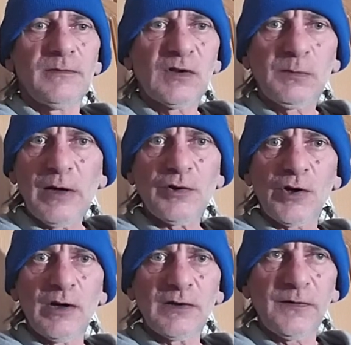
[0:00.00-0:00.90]

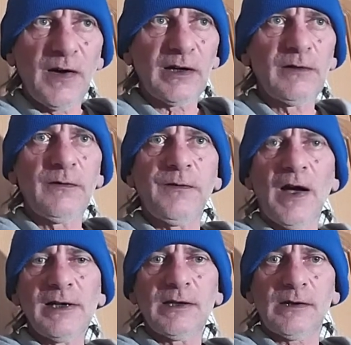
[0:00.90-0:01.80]
Spitshine's fucking
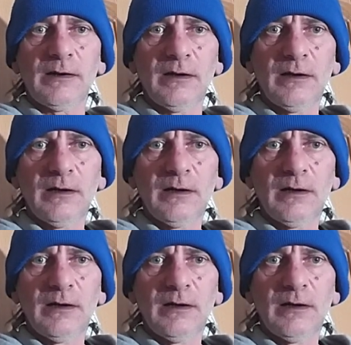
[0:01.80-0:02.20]
face,